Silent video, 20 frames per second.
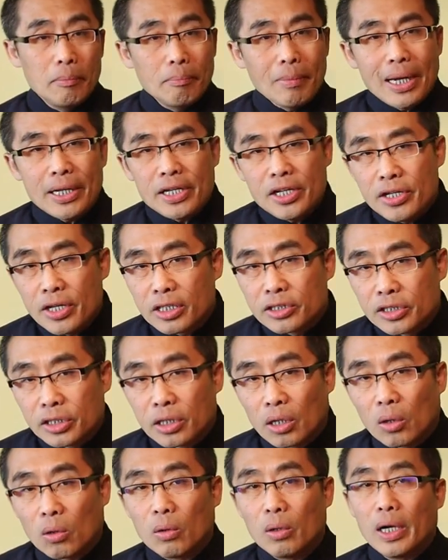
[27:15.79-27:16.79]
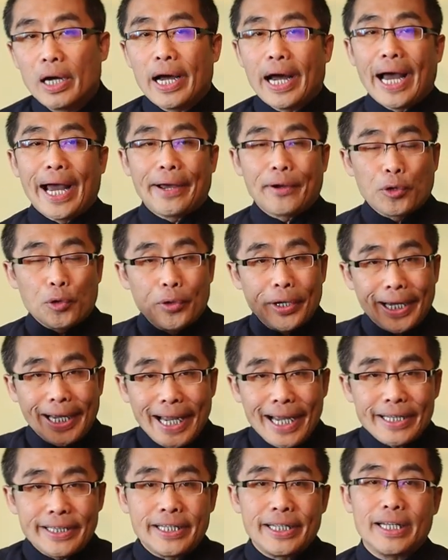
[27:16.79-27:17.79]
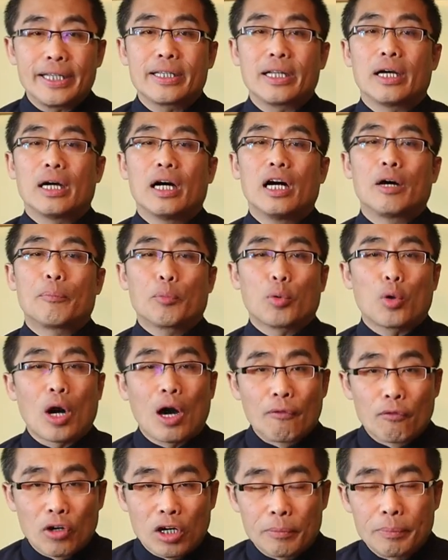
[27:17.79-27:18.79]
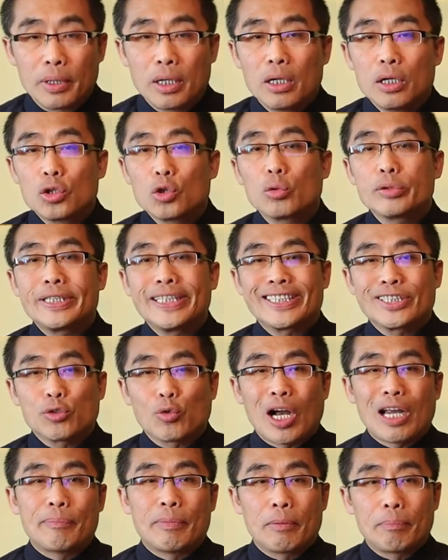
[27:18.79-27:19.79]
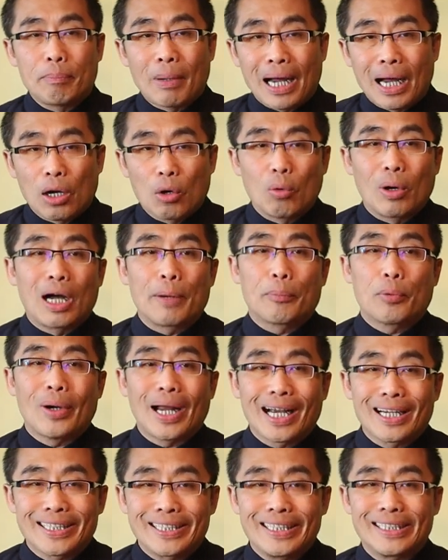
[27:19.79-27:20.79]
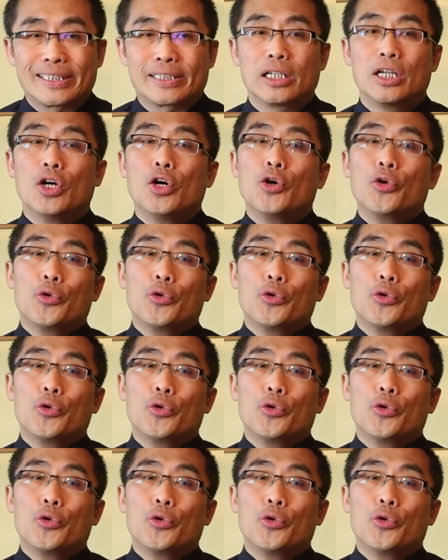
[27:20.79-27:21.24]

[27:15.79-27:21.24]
Many years ago, I created a proverb to describe Ba Gua practice